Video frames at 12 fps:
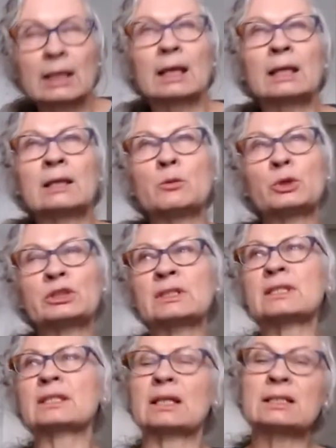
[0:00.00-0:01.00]
And the book
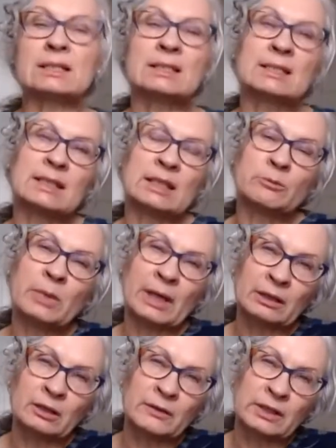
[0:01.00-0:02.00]
discusses the
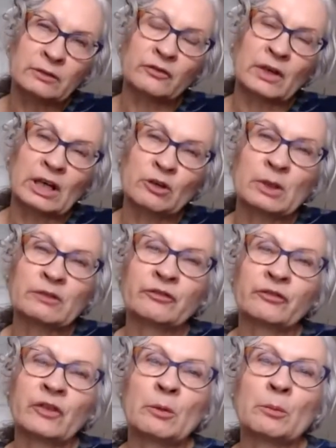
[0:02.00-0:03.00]
impact on the environment
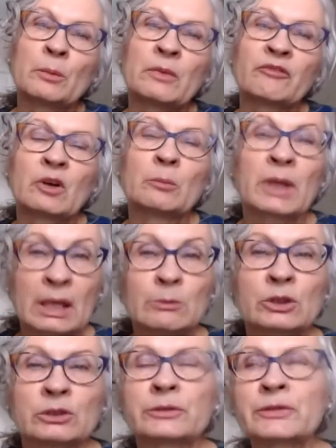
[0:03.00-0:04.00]
from
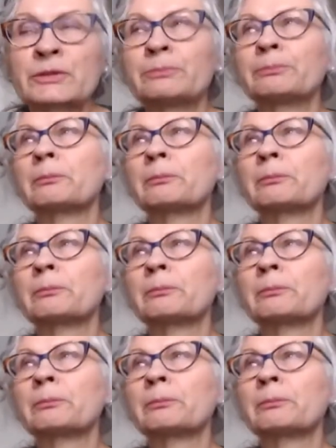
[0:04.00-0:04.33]
chemicals.